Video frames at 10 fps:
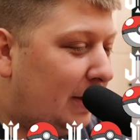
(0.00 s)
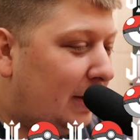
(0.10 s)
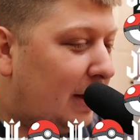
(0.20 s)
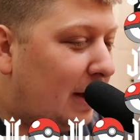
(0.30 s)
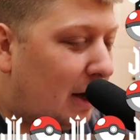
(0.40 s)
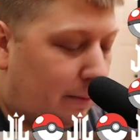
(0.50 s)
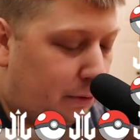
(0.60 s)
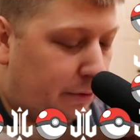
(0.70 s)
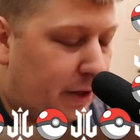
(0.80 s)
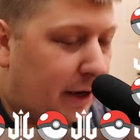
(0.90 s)
Yeah, I
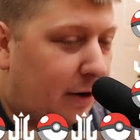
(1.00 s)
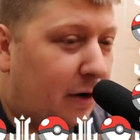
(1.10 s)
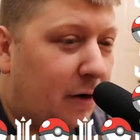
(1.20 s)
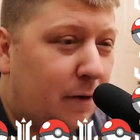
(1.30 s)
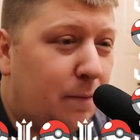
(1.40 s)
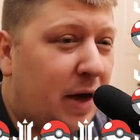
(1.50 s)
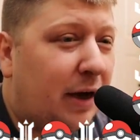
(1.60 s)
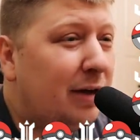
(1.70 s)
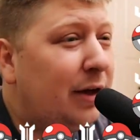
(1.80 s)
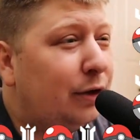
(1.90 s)
pulled that card
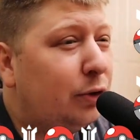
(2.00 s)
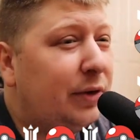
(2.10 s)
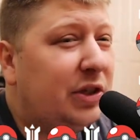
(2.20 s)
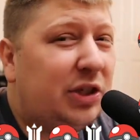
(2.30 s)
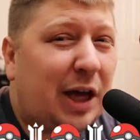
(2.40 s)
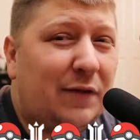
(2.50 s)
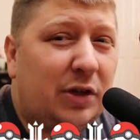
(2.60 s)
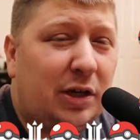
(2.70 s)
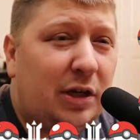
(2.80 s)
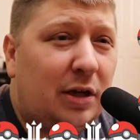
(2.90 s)
back in like
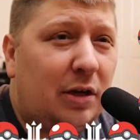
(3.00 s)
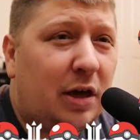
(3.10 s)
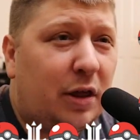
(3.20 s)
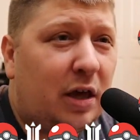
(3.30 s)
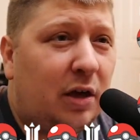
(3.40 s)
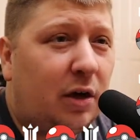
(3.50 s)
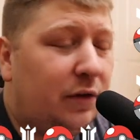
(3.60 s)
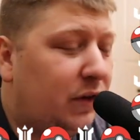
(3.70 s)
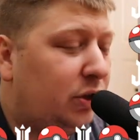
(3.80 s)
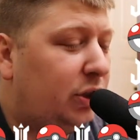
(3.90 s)
2017, I think,
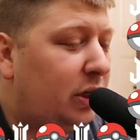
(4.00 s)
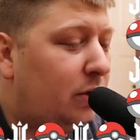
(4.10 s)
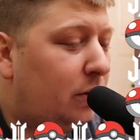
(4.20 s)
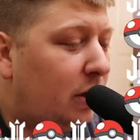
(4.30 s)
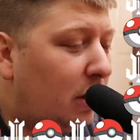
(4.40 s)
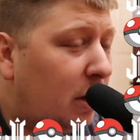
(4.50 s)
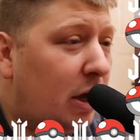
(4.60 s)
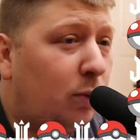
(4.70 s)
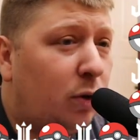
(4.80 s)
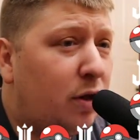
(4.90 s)
on this channel.
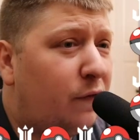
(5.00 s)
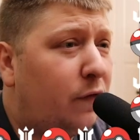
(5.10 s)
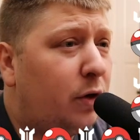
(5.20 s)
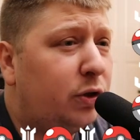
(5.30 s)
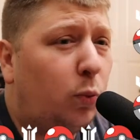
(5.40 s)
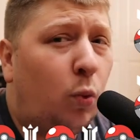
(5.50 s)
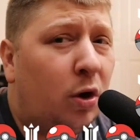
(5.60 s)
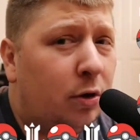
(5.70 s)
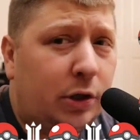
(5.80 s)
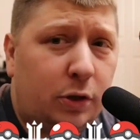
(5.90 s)
In one of the first
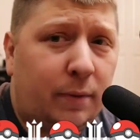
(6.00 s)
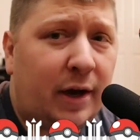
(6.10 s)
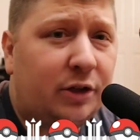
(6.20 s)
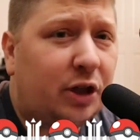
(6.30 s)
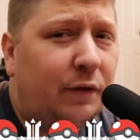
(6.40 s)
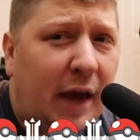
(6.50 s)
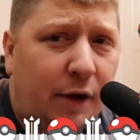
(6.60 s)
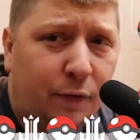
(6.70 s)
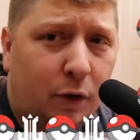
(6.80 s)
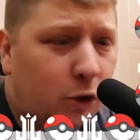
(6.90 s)
1 or 2 packs I've
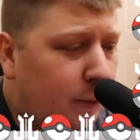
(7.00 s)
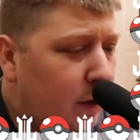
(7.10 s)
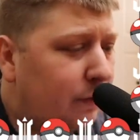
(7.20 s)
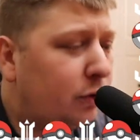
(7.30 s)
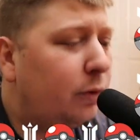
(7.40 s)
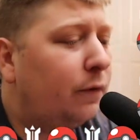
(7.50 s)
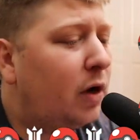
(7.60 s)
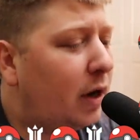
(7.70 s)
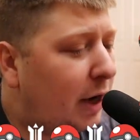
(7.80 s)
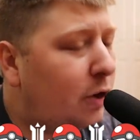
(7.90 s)
ever opened of
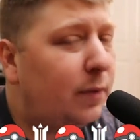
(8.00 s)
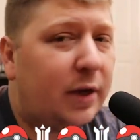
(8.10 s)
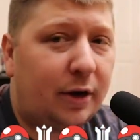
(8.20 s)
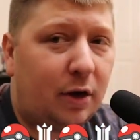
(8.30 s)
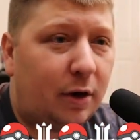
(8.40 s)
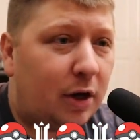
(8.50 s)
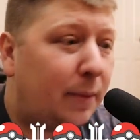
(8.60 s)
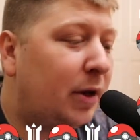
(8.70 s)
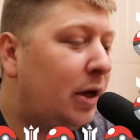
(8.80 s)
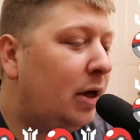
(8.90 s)
Stormfront, I opened that card
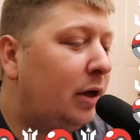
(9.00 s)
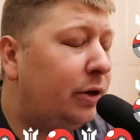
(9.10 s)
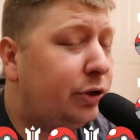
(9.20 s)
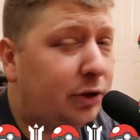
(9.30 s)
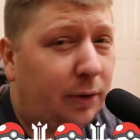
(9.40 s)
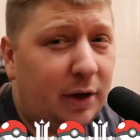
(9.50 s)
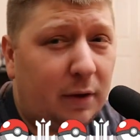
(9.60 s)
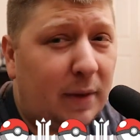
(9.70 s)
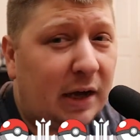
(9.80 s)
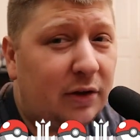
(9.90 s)
up, sold
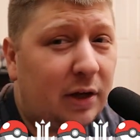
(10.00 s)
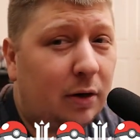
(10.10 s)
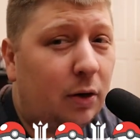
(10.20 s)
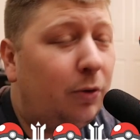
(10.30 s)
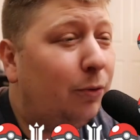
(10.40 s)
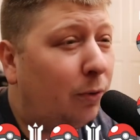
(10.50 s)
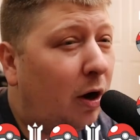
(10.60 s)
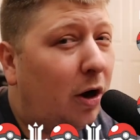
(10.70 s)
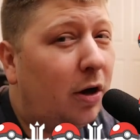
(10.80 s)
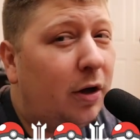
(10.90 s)
it back then
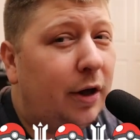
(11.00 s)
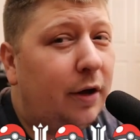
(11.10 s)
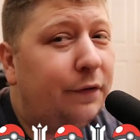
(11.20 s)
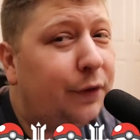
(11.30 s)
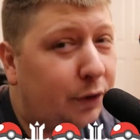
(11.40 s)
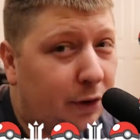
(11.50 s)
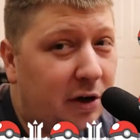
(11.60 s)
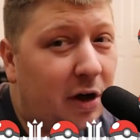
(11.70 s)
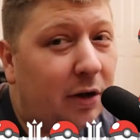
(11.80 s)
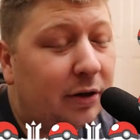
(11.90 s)
raw for
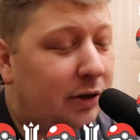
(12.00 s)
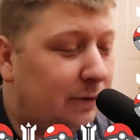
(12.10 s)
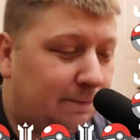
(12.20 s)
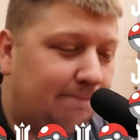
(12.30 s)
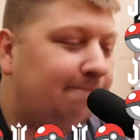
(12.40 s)
$30.